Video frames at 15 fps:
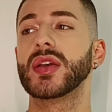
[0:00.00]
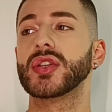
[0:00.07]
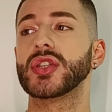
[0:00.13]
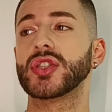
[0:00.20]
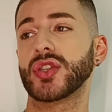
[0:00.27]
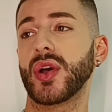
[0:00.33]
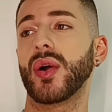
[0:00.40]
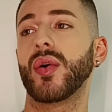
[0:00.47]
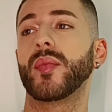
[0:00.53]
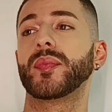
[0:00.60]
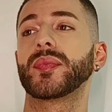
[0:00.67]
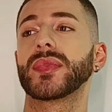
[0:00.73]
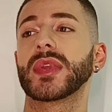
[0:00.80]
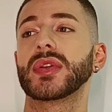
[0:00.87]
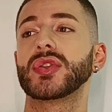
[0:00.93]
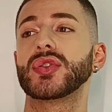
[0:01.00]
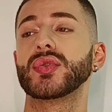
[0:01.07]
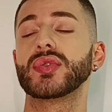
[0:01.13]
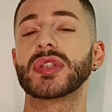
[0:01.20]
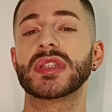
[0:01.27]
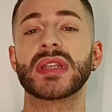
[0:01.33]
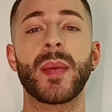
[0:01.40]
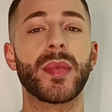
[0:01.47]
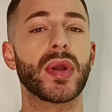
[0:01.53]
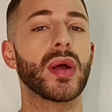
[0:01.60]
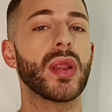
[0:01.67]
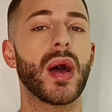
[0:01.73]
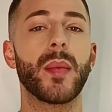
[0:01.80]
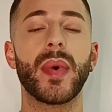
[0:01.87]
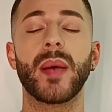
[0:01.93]
So to sum it
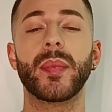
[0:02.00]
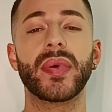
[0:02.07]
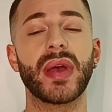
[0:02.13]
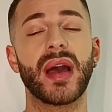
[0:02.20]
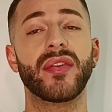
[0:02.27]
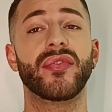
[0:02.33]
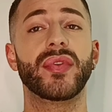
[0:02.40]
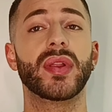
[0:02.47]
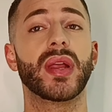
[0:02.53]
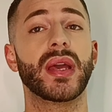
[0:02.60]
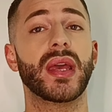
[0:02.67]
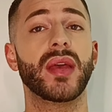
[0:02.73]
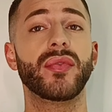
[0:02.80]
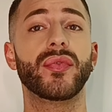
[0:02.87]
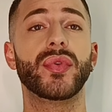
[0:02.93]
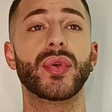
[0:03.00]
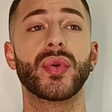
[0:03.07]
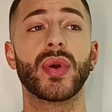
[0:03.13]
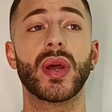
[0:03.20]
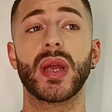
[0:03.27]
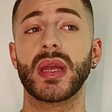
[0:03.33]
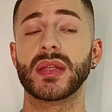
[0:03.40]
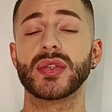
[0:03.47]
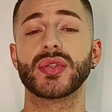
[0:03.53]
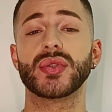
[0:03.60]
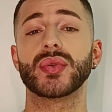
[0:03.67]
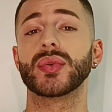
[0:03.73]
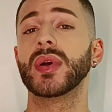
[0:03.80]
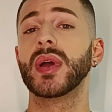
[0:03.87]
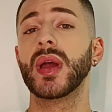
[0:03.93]
all up, I feel like if you are
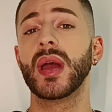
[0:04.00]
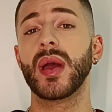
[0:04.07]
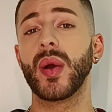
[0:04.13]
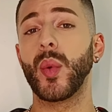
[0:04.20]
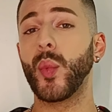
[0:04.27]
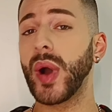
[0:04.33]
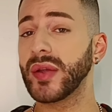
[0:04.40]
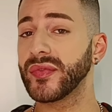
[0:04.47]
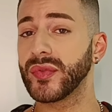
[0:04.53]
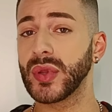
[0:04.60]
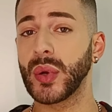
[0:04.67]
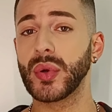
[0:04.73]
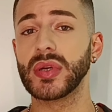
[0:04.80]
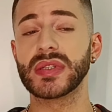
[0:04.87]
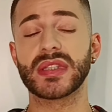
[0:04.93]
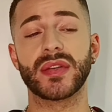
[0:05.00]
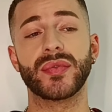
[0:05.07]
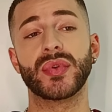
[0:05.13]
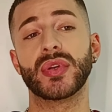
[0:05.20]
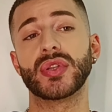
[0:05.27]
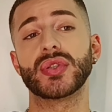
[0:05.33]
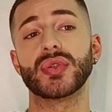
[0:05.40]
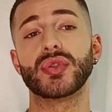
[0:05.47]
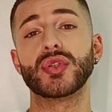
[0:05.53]
into white florals, if you're into